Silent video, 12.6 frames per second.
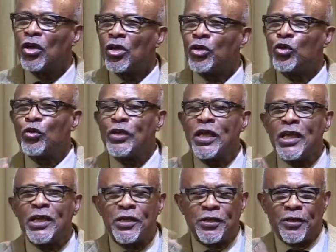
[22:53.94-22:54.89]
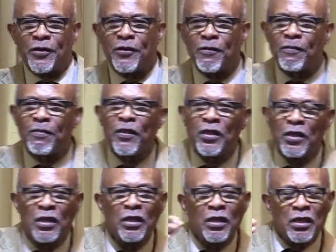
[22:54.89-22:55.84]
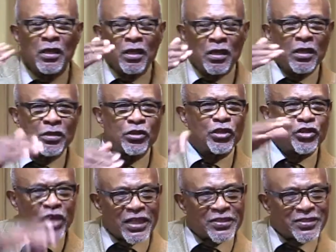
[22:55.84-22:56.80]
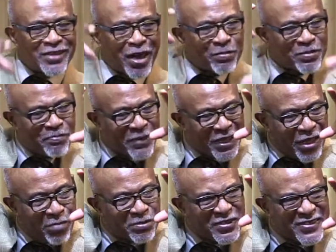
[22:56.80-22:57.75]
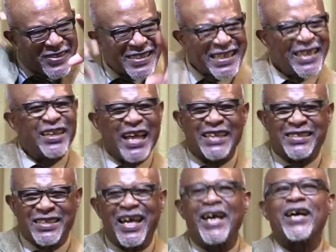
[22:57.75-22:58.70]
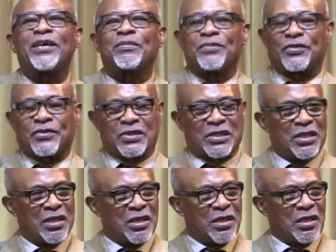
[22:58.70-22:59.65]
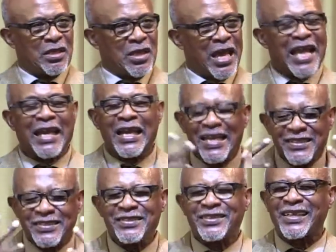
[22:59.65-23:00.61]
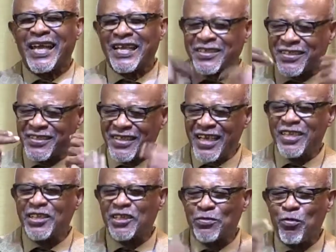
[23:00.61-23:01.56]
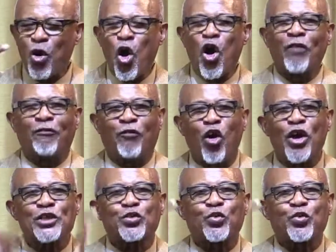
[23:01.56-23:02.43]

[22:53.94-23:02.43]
You need to just become still at times and listen to that still small voice